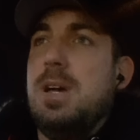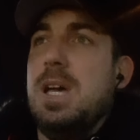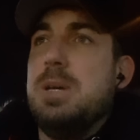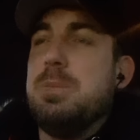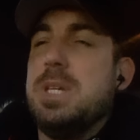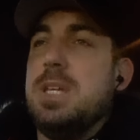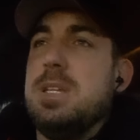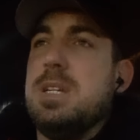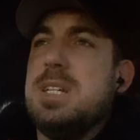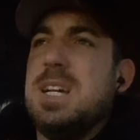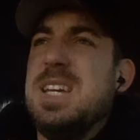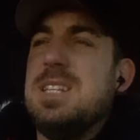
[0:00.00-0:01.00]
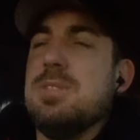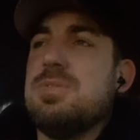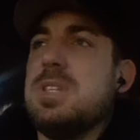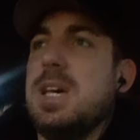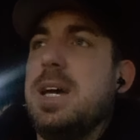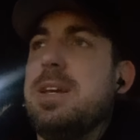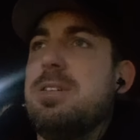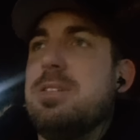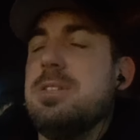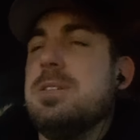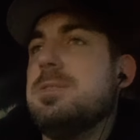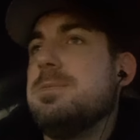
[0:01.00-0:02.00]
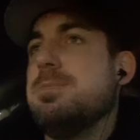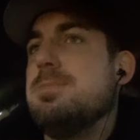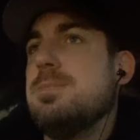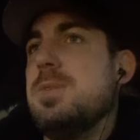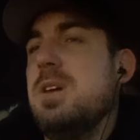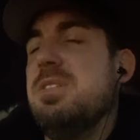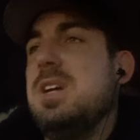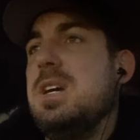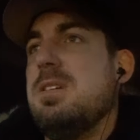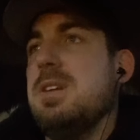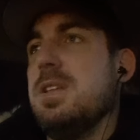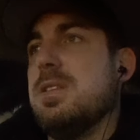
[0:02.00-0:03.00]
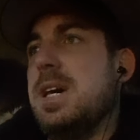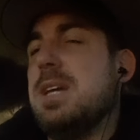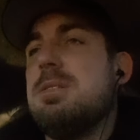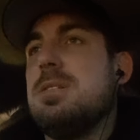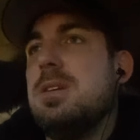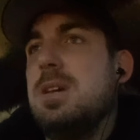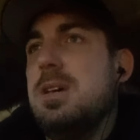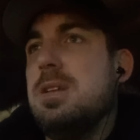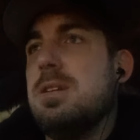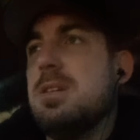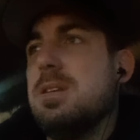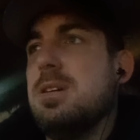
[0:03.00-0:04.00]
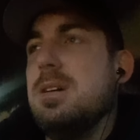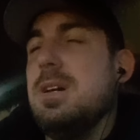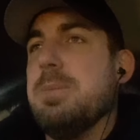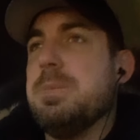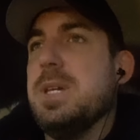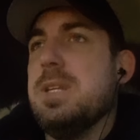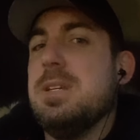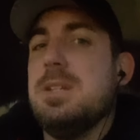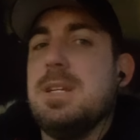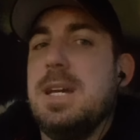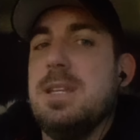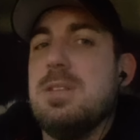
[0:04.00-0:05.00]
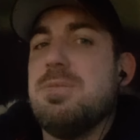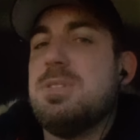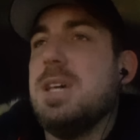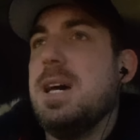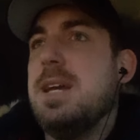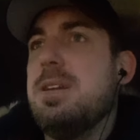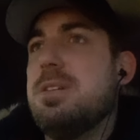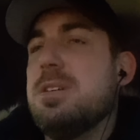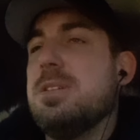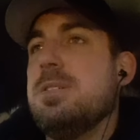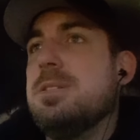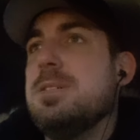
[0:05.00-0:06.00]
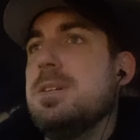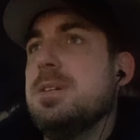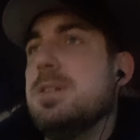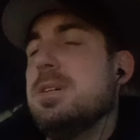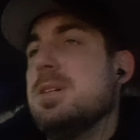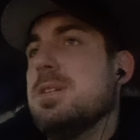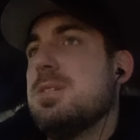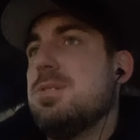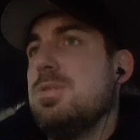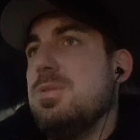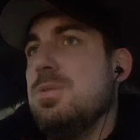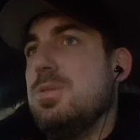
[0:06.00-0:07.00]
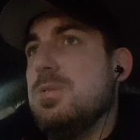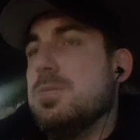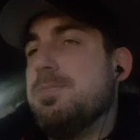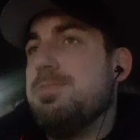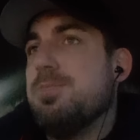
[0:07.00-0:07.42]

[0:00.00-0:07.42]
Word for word: I'm getting kind of tired of hearing that and uh, I'm getting kind of tired to